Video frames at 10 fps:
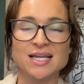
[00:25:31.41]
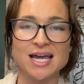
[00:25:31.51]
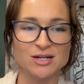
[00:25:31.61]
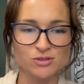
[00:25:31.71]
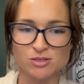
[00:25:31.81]

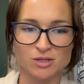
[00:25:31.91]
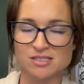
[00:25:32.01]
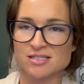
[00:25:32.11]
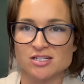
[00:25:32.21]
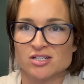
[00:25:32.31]
And it was the best
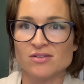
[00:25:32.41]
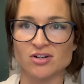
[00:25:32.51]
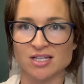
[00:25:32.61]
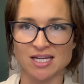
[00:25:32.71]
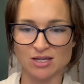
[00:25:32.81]
decision
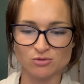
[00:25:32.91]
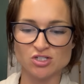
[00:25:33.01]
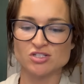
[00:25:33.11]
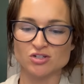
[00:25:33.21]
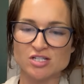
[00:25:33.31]
ever. Like, it was
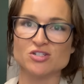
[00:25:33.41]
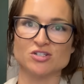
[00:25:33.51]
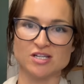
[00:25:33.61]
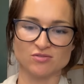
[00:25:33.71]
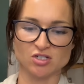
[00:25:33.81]
just trust
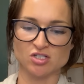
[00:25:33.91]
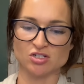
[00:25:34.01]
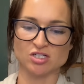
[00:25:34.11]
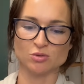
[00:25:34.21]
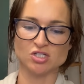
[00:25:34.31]
yourself, trust
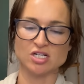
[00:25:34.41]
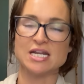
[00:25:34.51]
your intuition.